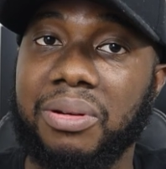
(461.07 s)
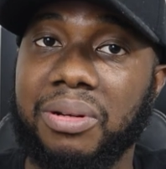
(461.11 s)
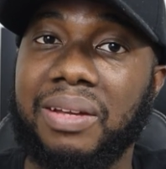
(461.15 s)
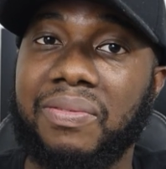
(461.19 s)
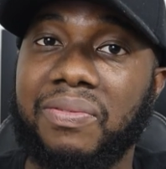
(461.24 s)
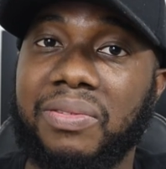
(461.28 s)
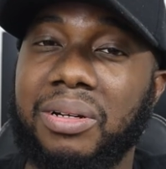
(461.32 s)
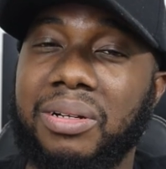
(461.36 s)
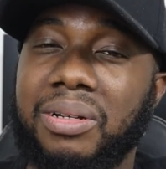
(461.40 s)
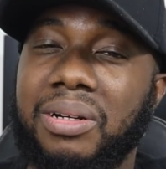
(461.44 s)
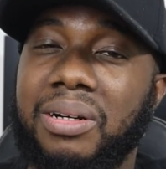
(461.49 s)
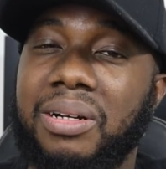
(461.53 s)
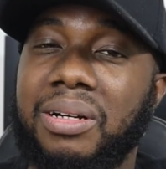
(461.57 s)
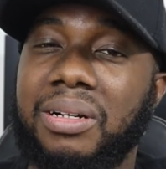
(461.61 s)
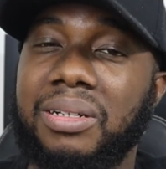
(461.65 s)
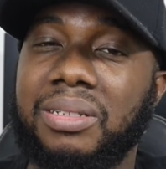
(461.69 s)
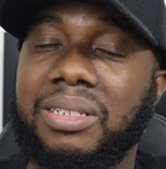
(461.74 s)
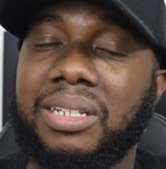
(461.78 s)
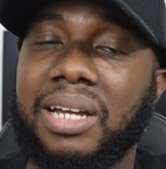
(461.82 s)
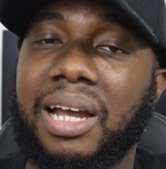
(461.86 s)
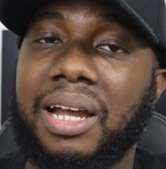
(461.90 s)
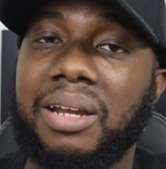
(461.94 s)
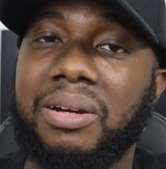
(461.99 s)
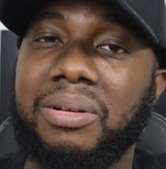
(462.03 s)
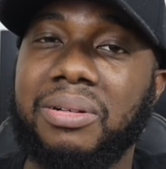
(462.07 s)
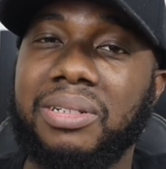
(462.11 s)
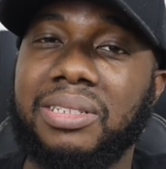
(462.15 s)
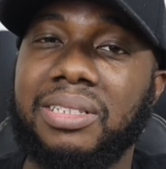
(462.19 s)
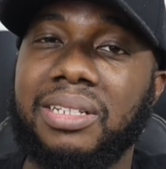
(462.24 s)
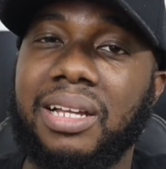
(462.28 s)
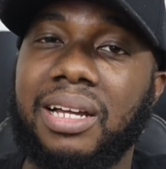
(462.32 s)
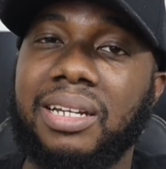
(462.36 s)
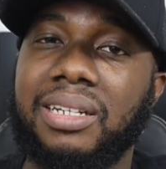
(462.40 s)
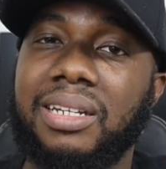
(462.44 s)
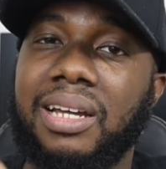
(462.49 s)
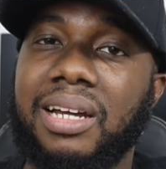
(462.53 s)
If your title is
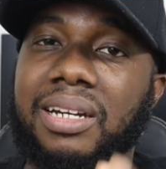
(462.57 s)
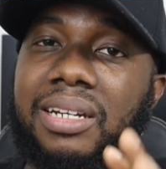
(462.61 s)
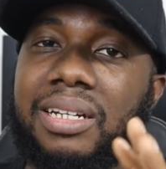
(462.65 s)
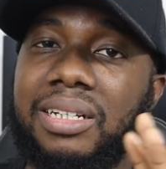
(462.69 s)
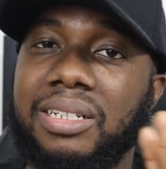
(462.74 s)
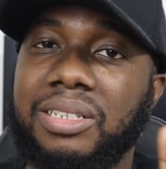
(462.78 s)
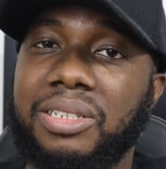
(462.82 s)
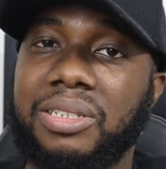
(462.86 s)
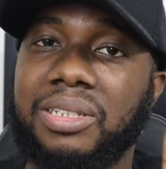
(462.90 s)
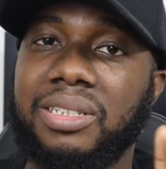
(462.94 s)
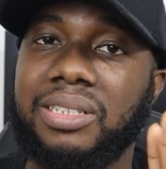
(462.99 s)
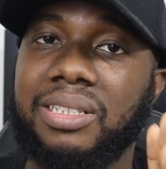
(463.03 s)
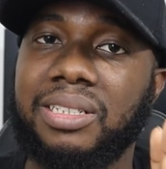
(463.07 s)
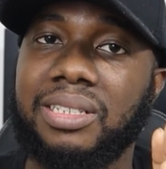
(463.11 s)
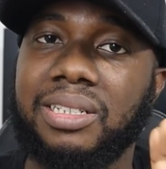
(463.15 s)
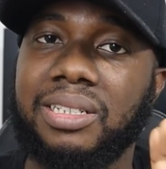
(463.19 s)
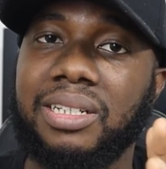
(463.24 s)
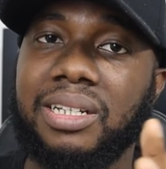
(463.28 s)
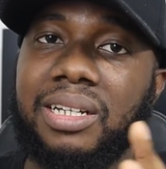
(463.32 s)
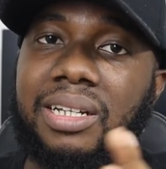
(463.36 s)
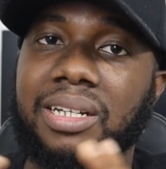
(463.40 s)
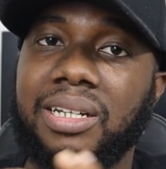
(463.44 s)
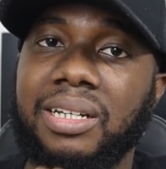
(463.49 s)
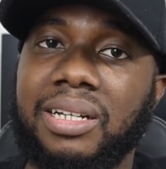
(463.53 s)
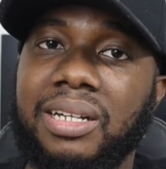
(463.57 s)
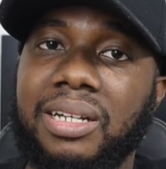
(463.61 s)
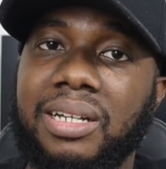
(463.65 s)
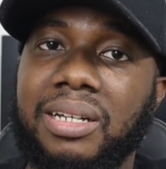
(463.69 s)
not that interesting,